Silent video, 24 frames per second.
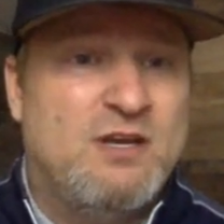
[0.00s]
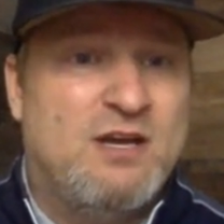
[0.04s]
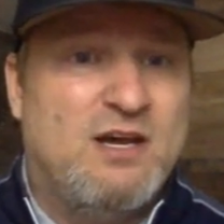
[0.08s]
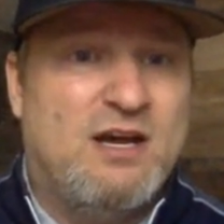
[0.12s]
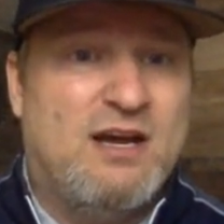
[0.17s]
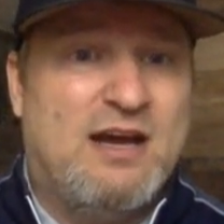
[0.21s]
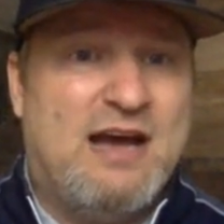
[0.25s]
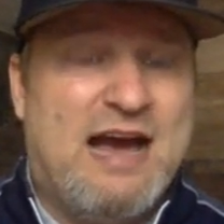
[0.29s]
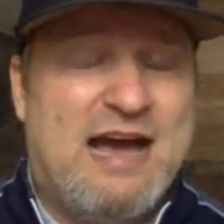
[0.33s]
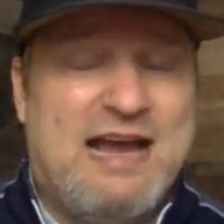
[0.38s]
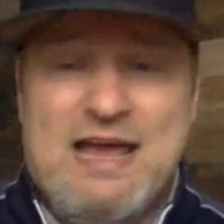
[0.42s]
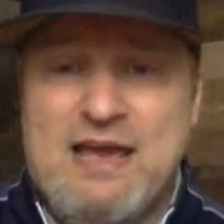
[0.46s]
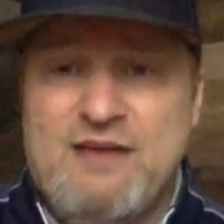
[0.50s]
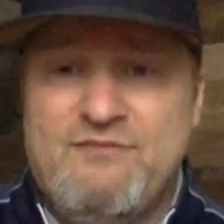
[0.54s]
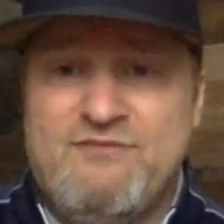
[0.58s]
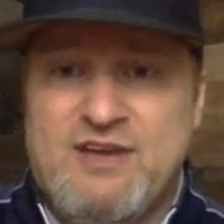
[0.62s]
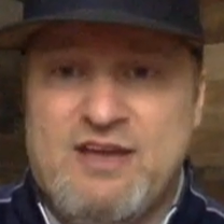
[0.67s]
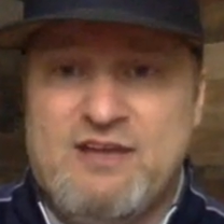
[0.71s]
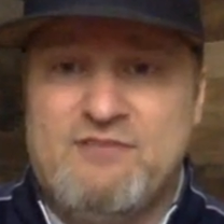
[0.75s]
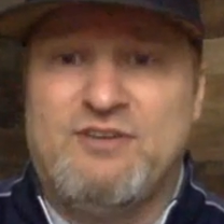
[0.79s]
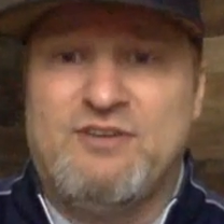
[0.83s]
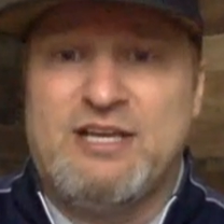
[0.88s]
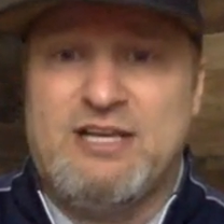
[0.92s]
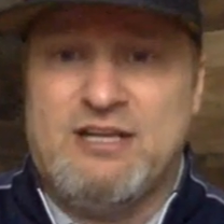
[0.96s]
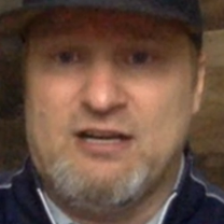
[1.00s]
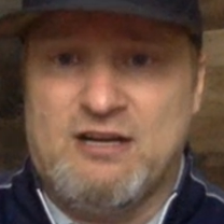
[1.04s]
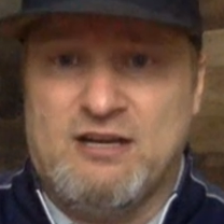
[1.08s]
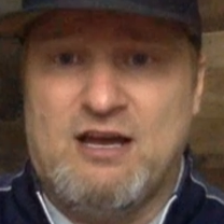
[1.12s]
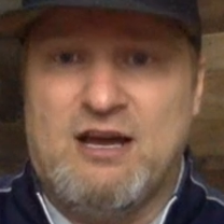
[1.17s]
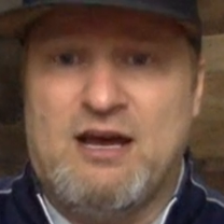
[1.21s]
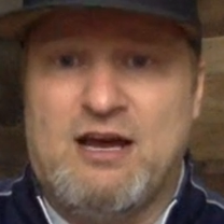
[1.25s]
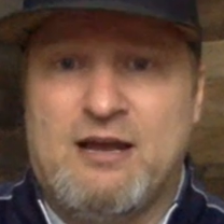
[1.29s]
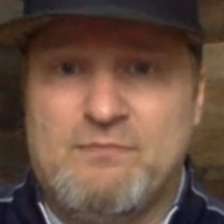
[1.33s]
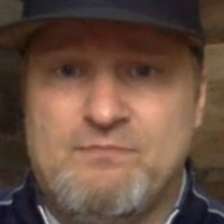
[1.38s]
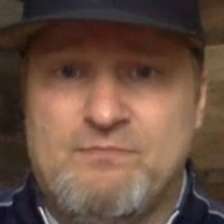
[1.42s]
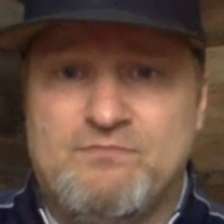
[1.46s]
I like Van Vliet a
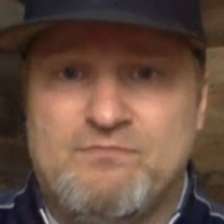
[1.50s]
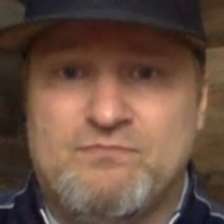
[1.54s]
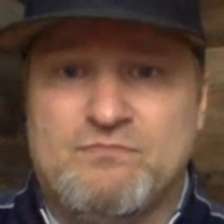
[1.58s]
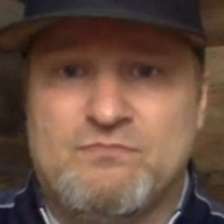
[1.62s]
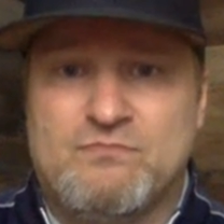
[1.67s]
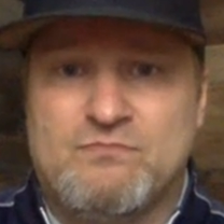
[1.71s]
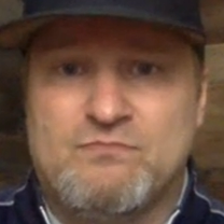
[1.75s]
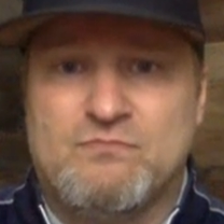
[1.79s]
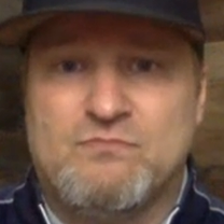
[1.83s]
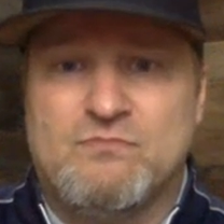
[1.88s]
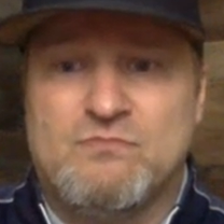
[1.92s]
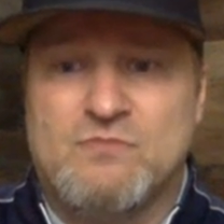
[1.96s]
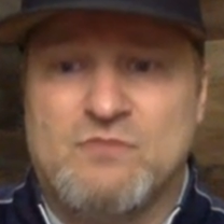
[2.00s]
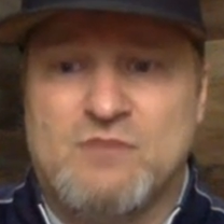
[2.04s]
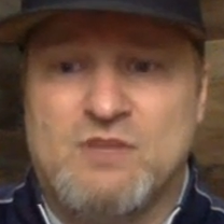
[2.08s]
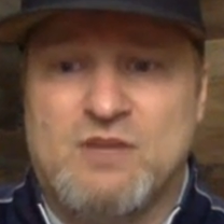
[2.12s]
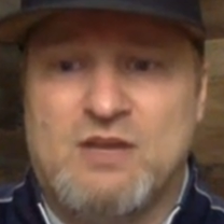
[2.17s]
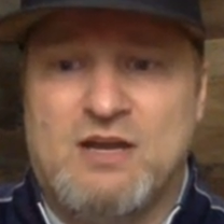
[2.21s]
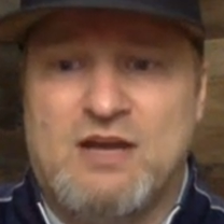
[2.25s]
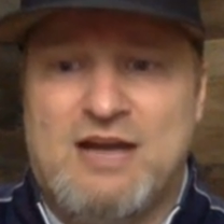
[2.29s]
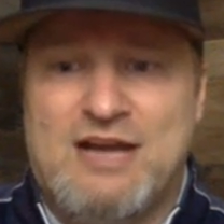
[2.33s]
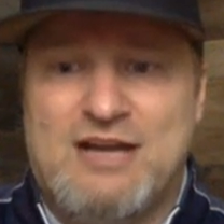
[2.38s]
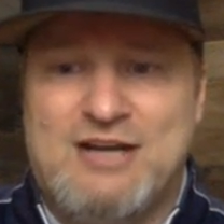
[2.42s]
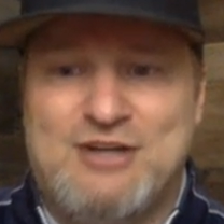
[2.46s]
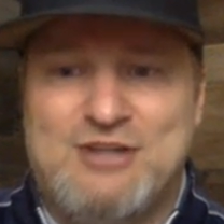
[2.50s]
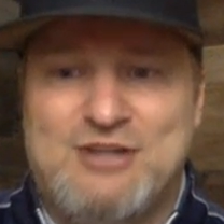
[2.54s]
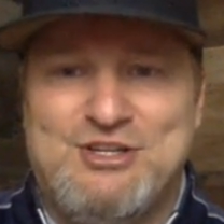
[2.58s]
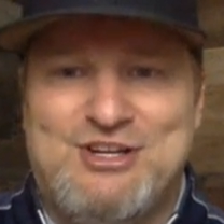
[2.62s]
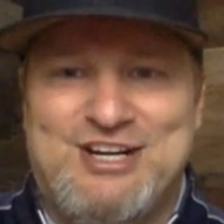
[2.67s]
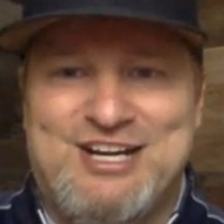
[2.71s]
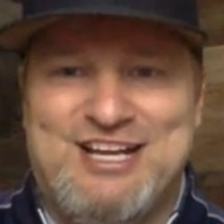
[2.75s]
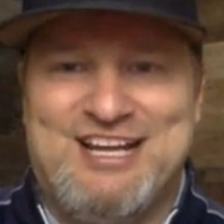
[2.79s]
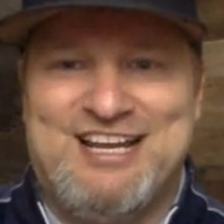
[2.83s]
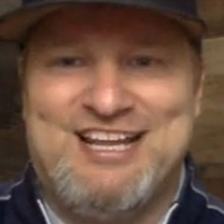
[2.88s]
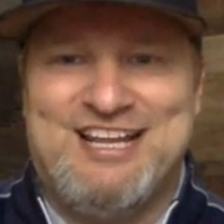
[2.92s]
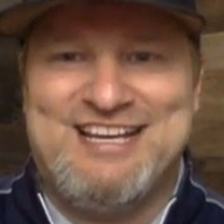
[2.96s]
lot. I know
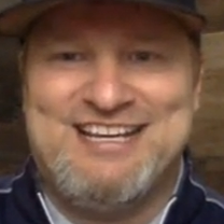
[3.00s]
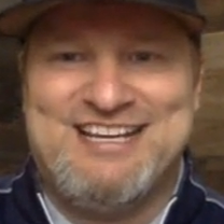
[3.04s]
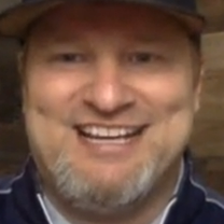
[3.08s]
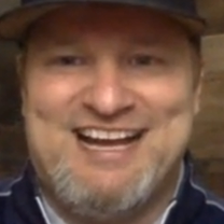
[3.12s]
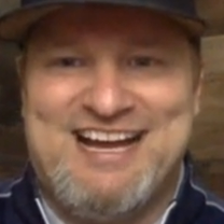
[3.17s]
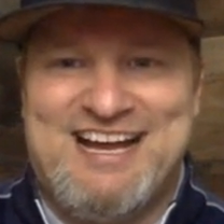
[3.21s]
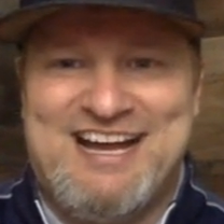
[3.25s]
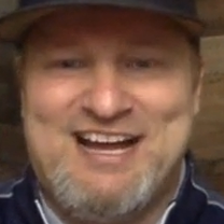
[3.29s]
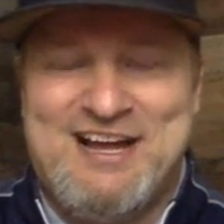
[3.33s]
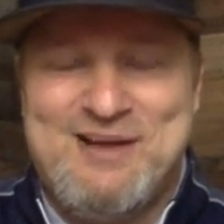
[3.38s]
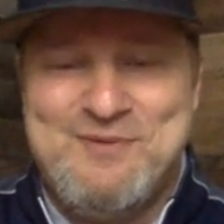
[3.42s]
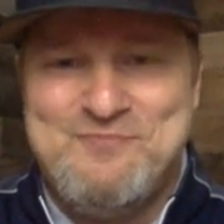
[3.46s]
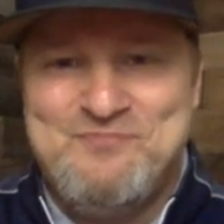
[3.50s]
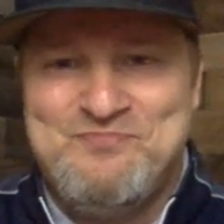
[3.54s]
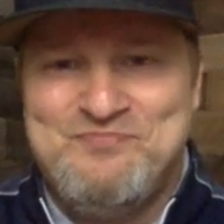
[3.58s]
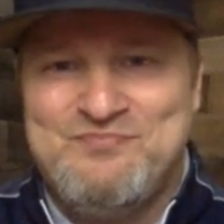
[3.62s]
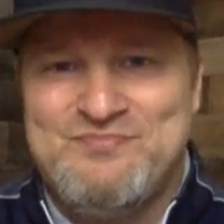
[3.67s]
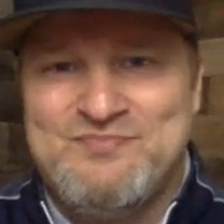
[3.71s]
you're an LA guy,